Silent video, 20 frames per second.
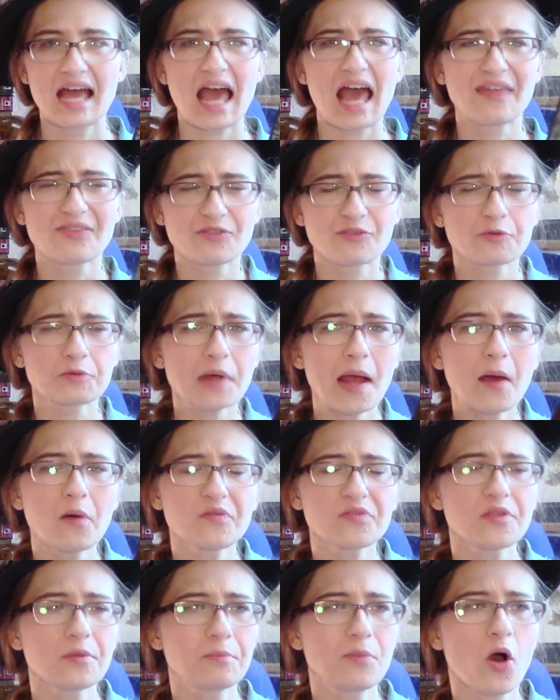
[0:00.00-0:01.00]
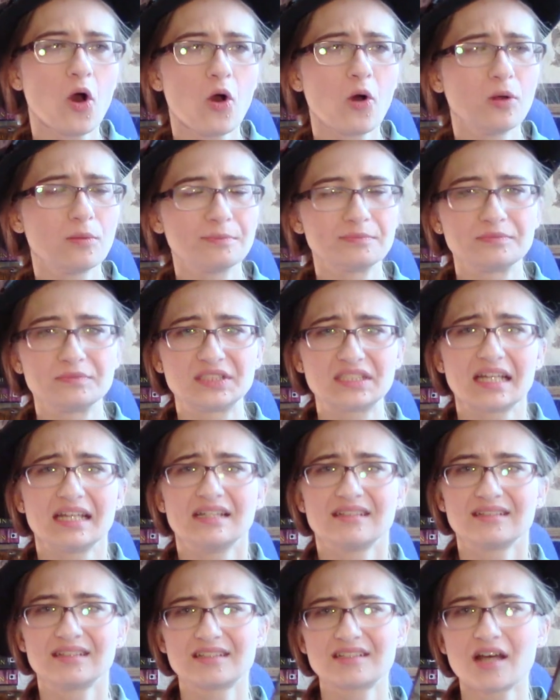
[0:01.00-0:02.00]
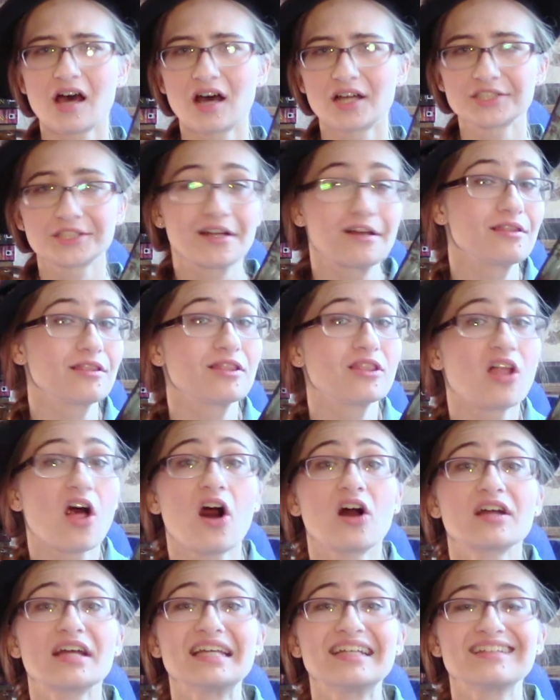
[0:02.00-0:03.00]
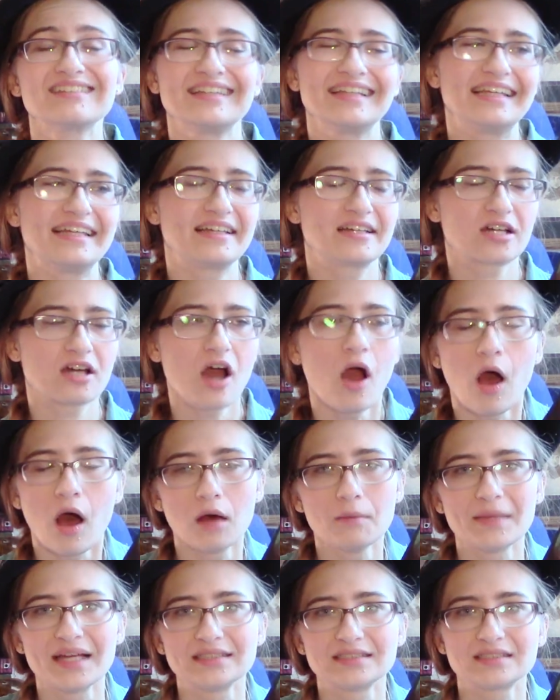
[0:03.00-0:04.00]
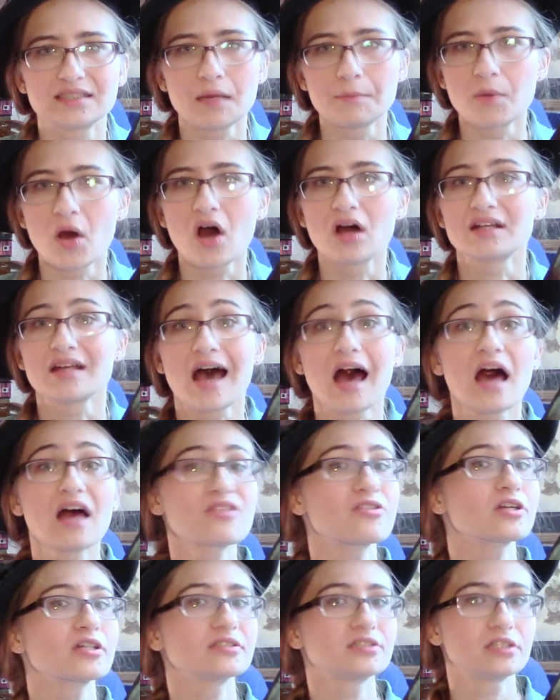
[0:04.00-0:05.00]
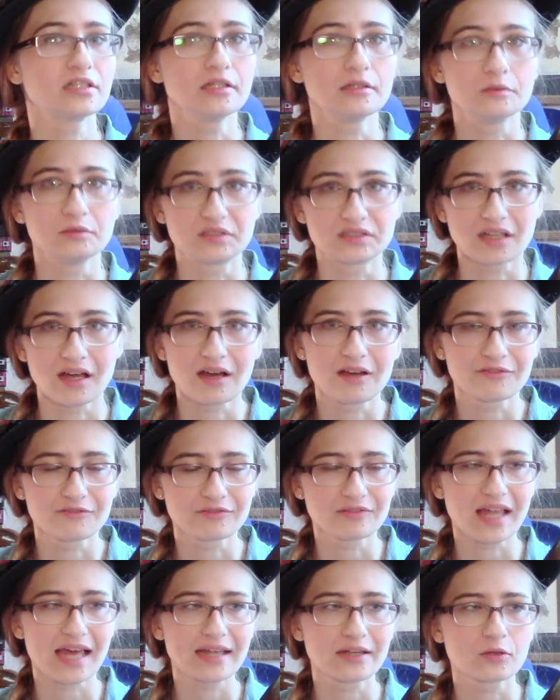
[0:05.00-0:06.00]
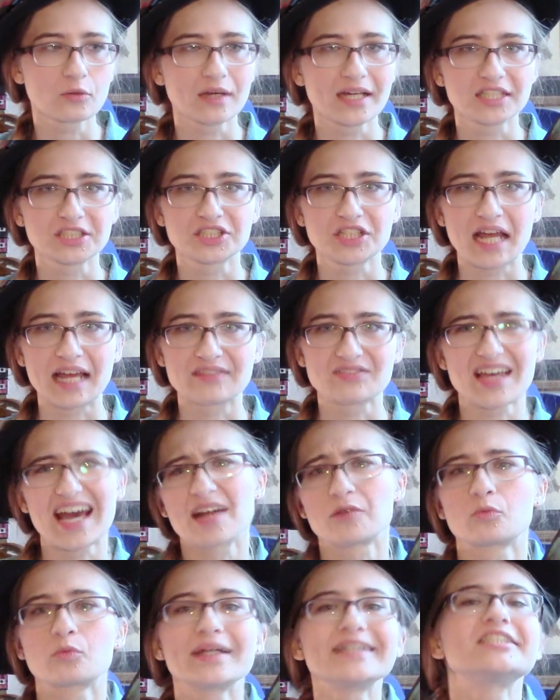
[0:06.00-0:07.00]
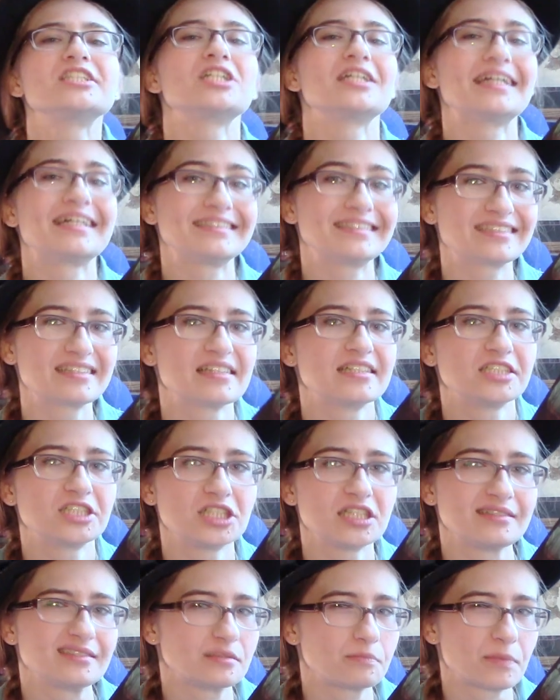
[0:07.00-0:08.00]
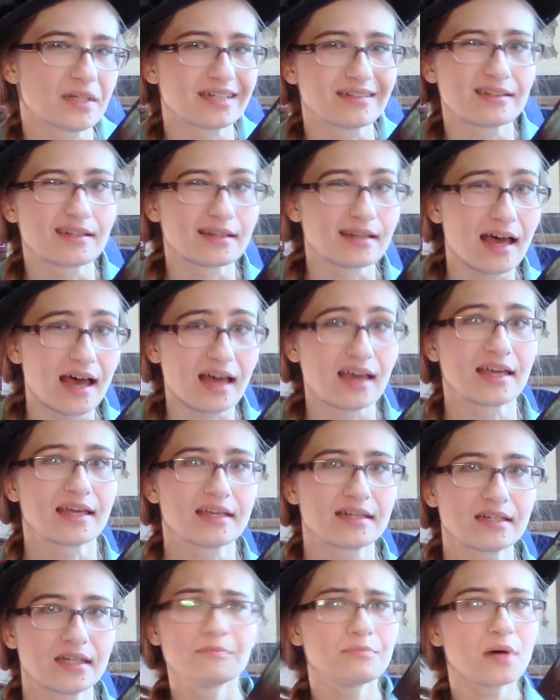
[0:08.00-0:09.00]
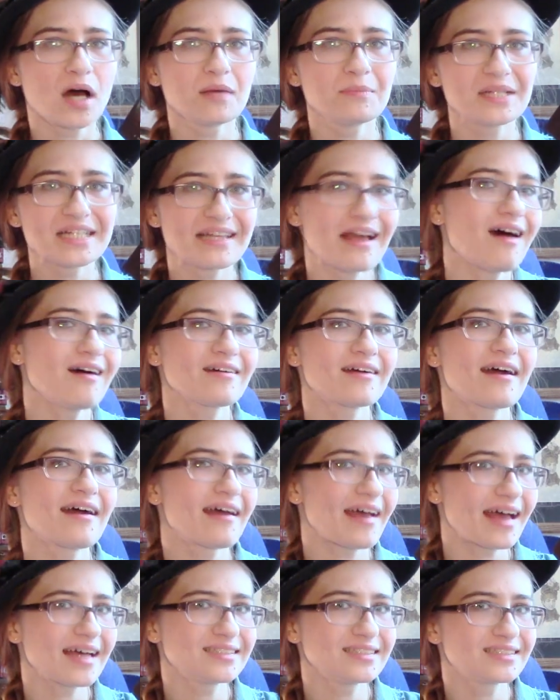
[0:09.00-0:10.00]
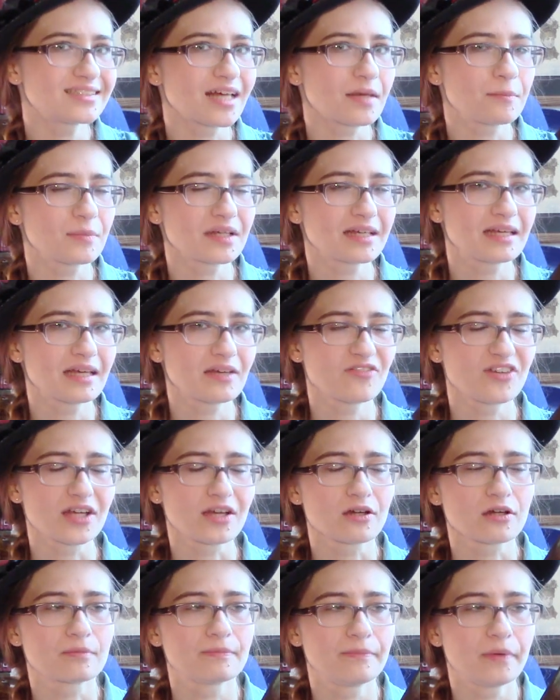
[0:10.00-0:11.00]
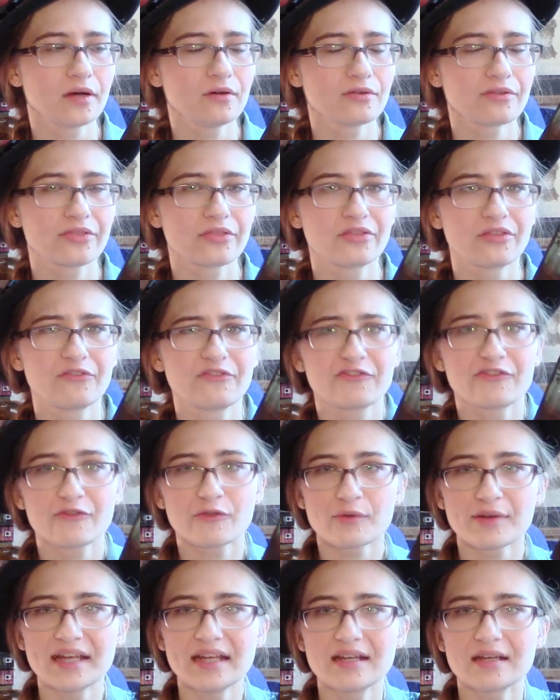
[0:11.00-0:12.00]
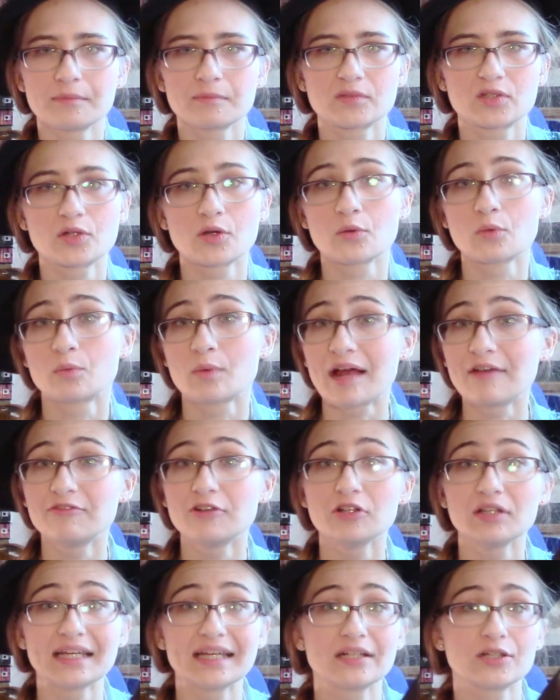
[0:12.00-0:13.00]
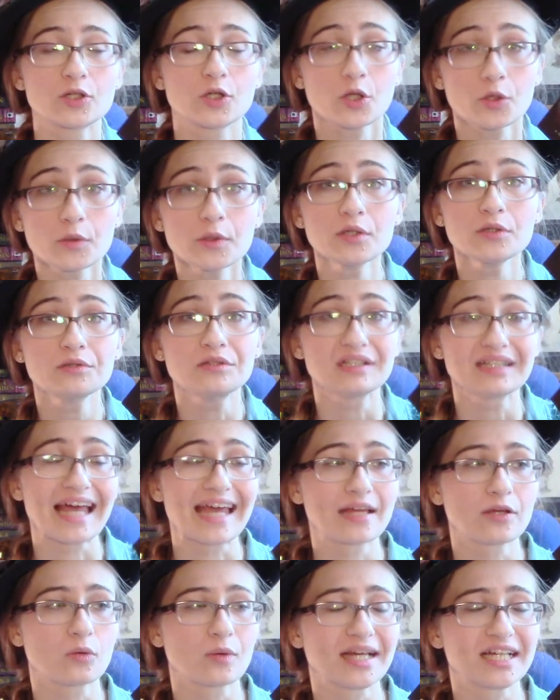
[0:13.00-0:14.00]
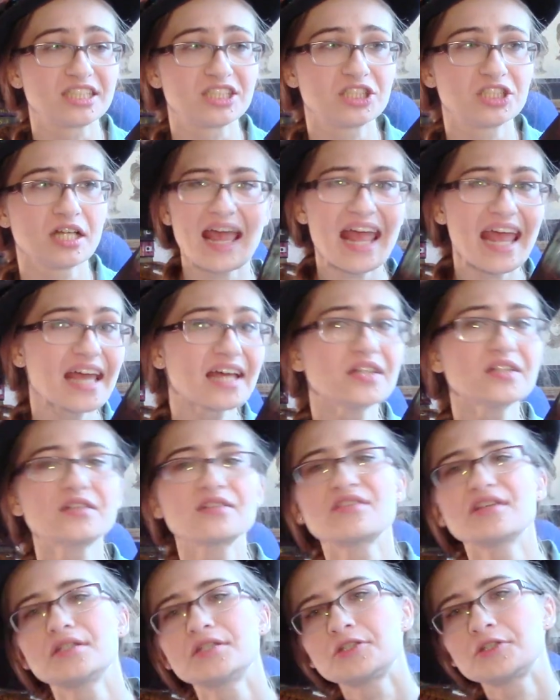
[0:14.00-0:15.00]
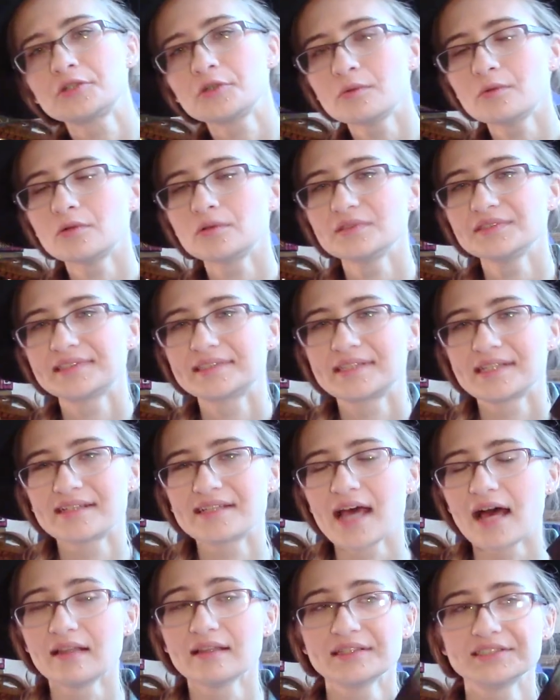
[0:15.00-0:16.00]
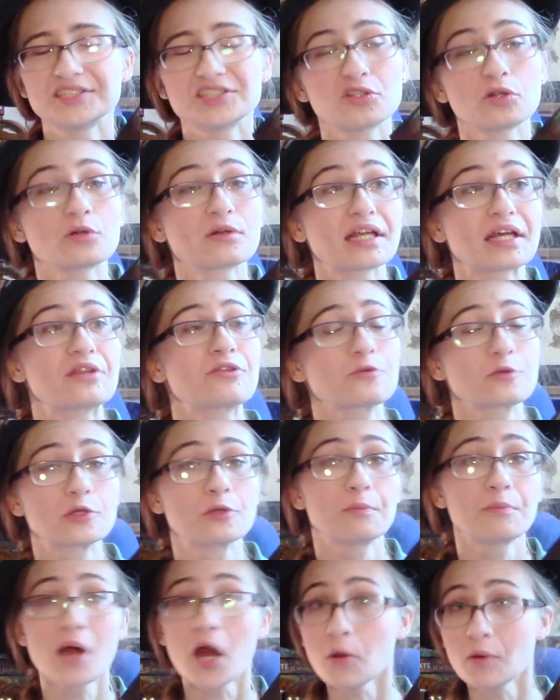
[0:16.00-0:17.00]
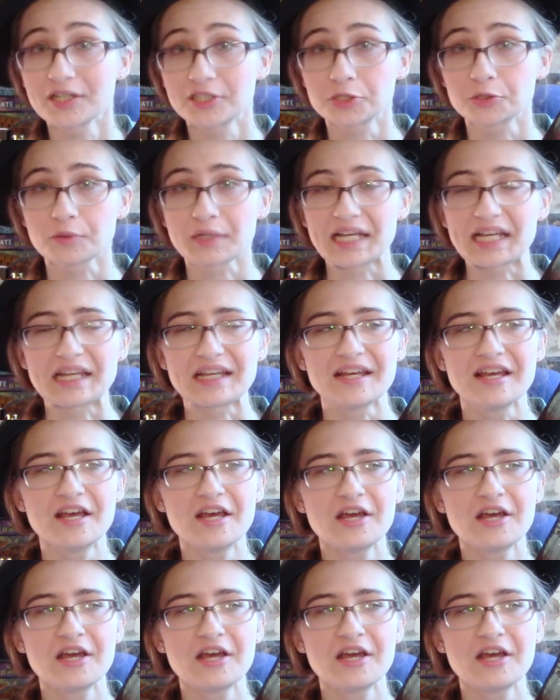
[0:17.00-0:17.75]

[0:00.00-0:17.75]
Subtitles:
And throughout the poems, Natasha longingly comments upon others' use of language and that richness that she's been denied. Baba Yaga ends up giving her both the freedom to revel in crude language and the tools to tell a story through poetry,